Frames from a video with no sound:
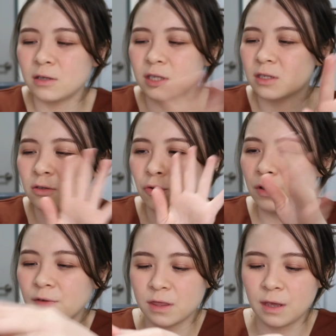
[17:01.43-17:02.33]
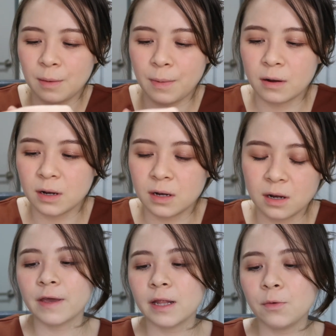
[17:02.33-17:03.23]
Just don't even think about it.
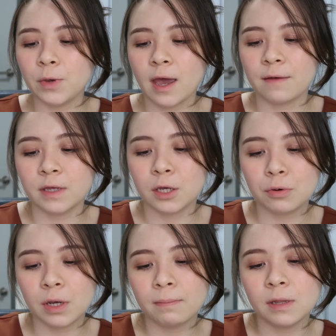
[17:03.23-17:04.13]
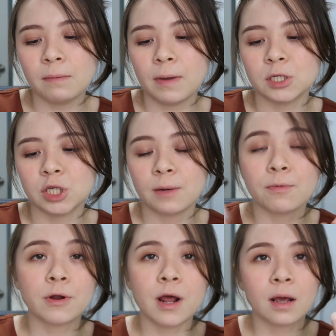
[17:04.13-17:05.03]
Finally, we have the cream lip and cheek
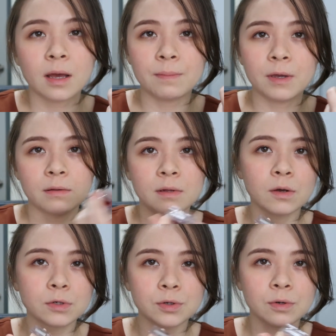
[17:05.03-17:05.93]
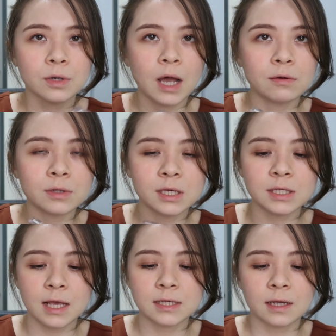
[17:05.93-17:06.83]
product. I mean, they also count this
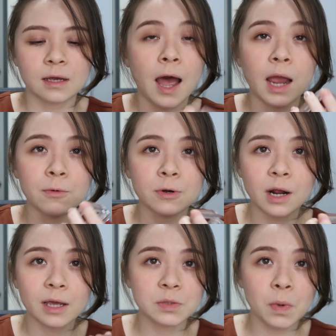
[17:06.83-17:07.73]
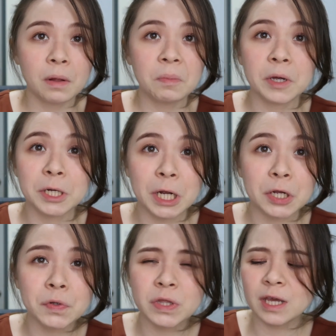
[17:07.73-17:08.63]
as like an eye product as well, but I
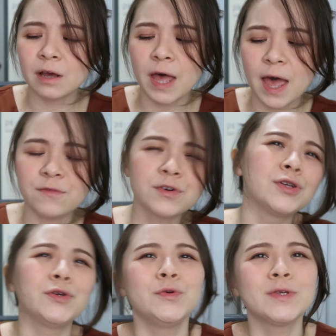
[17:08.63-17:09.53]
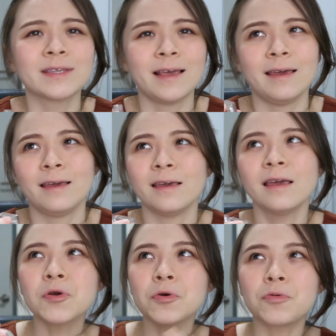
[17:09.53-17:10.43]
don't think I'll ever use a
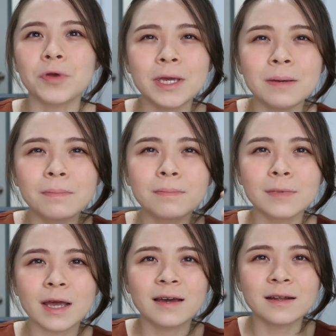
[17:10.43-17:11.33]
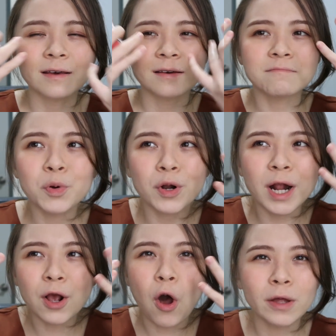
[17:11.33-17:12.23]
cream kind of
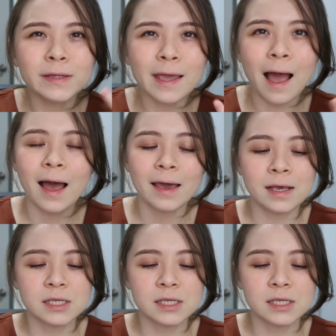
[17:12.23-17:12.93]
product on the eyes.